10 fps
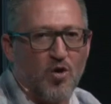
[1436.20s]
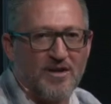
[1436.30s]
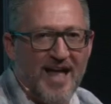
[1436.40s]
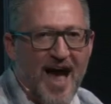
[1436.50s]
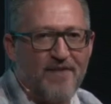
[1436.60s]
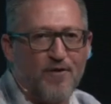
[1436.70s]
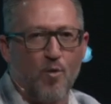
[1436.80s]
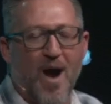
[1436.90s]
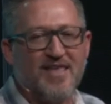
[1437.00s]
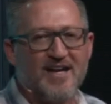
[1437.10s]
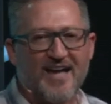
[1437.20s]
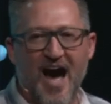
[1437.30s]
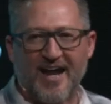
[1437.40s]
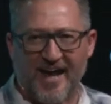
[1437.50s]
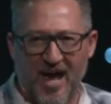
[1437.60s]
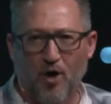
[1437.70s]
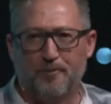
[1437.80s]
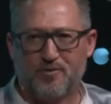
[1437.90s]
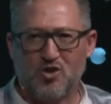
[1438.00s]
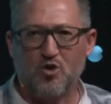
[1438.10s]
life, a way that God
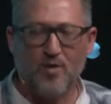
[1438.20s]
helped you